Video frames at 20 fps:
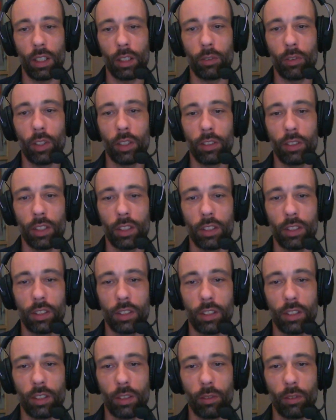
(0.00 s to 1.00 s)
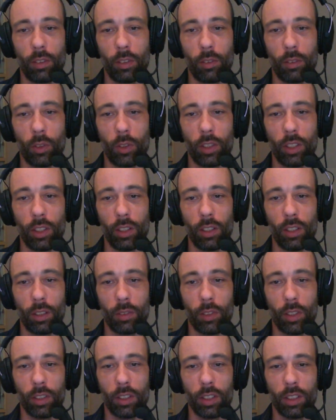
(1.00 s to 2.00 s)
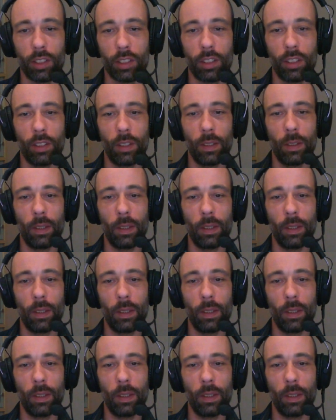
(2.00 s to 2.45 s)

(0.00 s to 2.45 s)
advantage, voordeel, advantage,